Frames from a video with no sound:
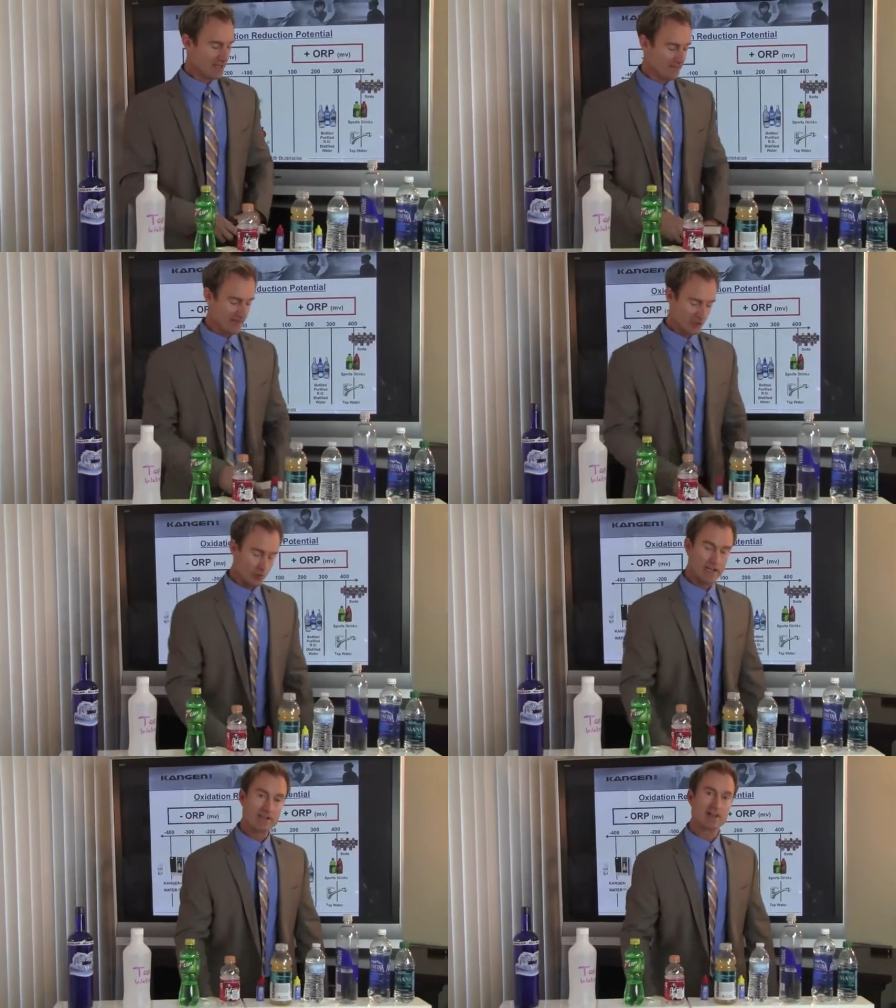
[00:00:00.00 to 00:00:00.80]
than
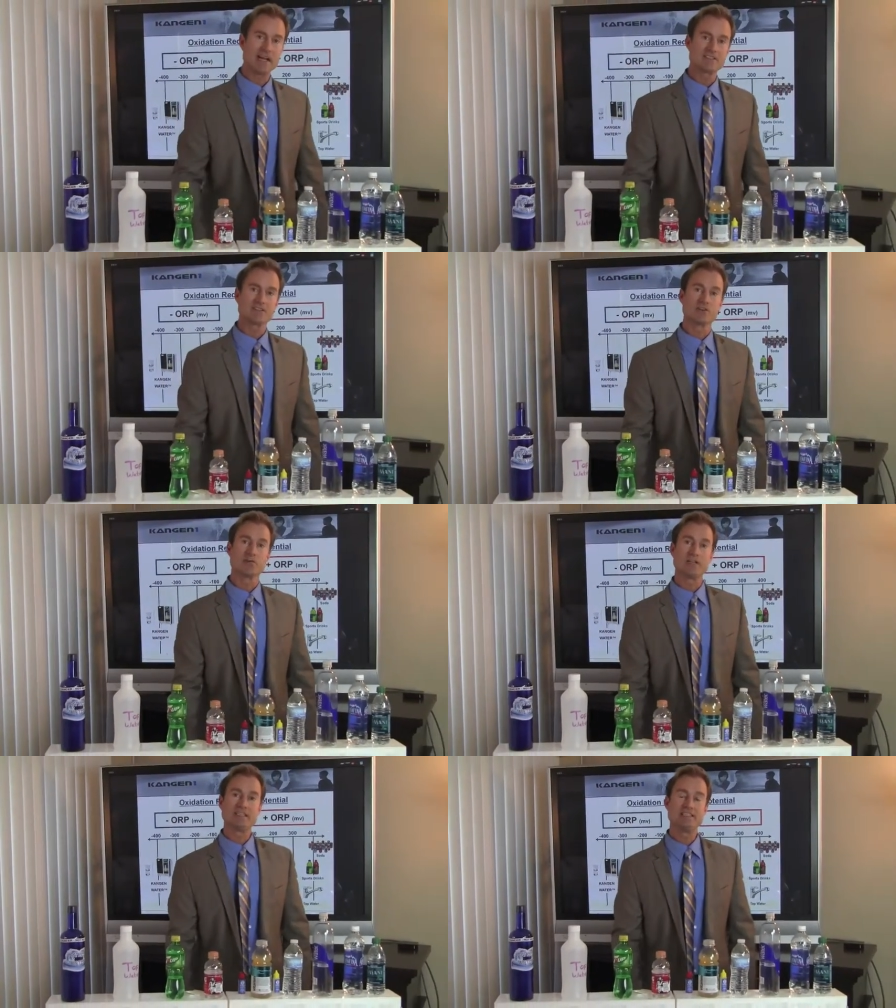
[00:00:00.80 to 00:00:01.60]
20 glasses of
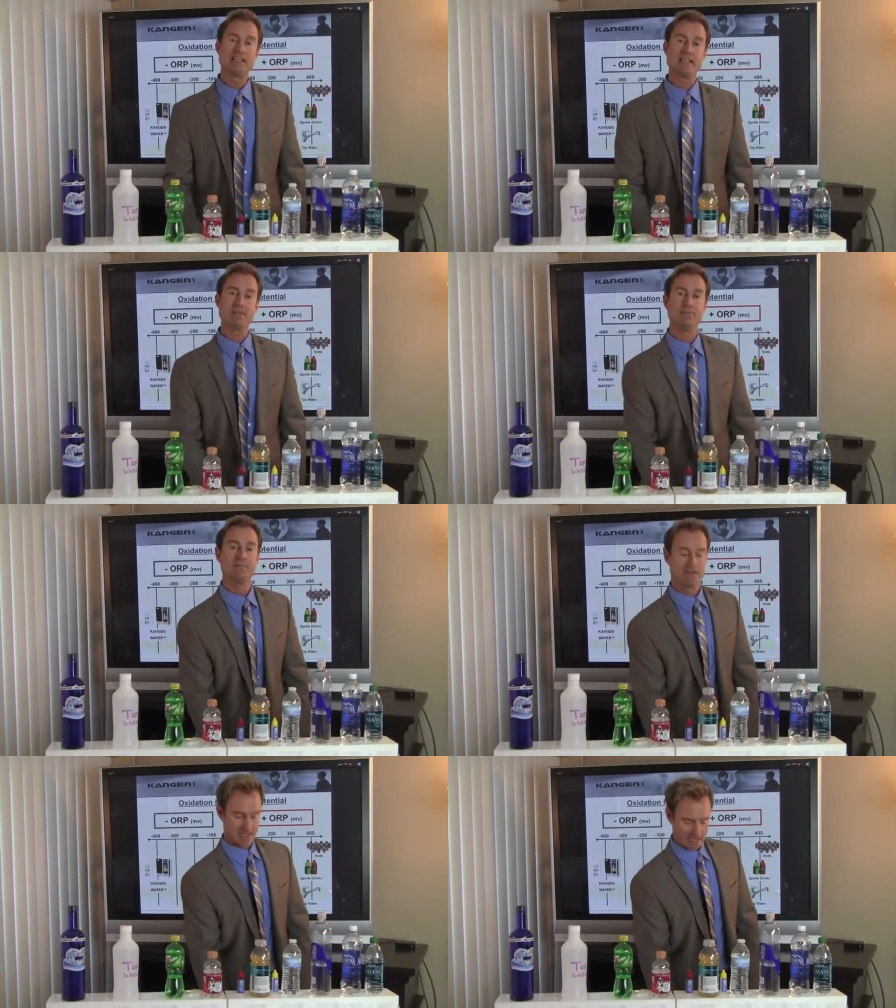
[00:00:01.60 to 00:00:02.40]
green tea.
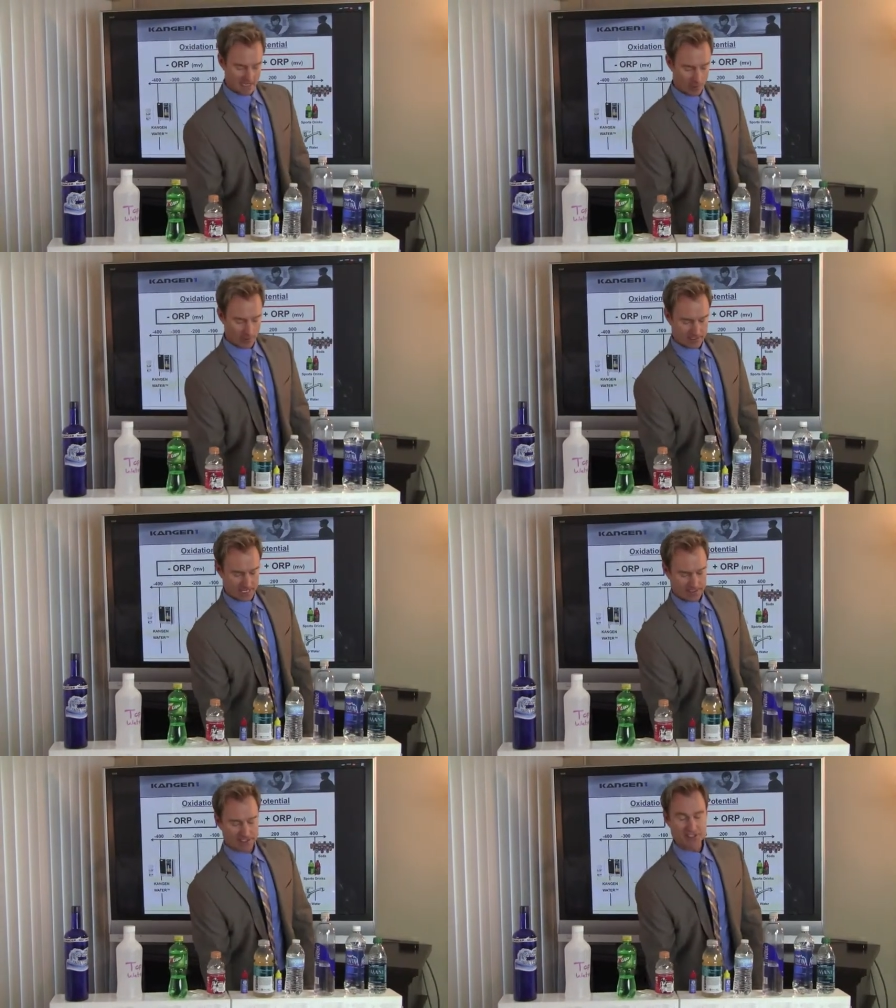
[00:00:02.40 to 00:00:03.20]
Now what it's
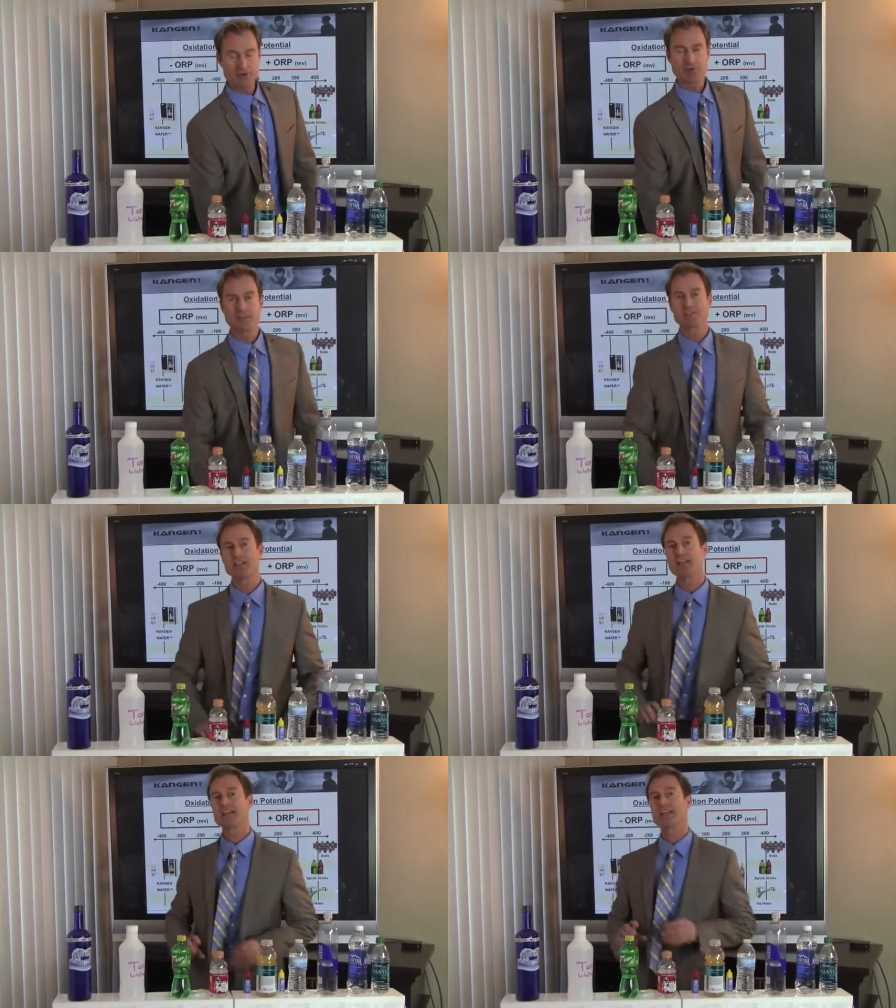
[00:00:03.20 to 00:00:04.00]
actually doing is
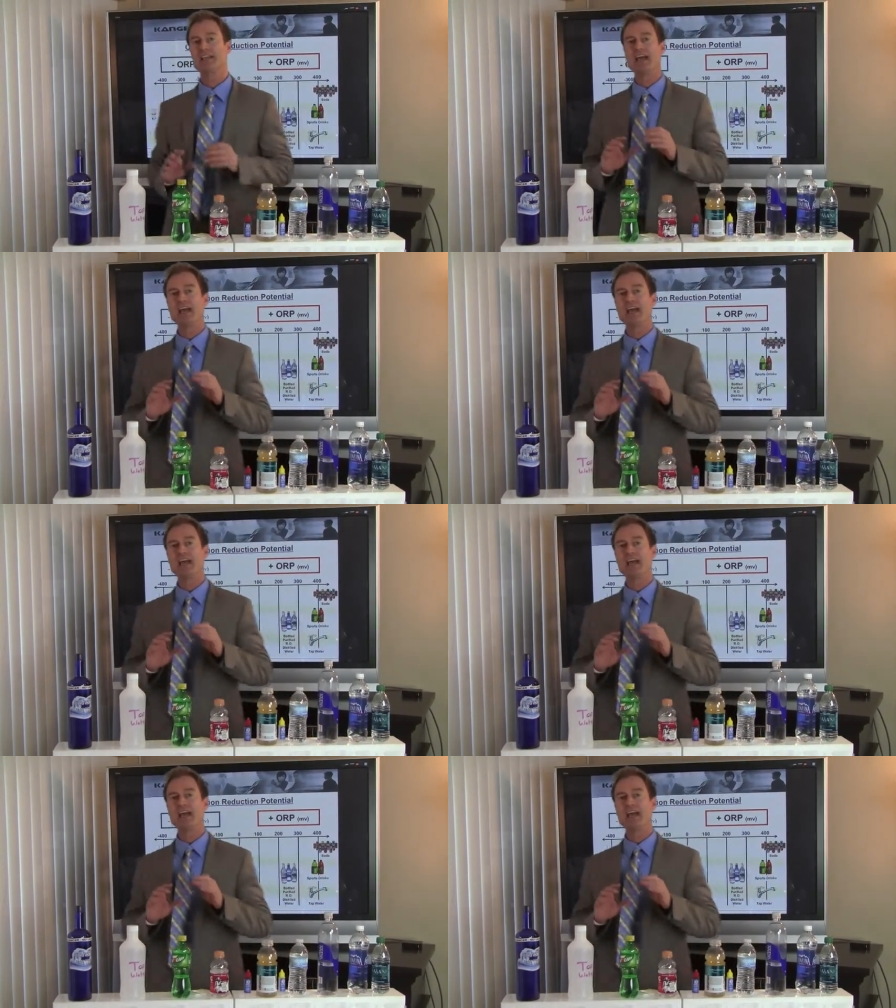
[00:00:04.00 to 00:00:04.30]
taking an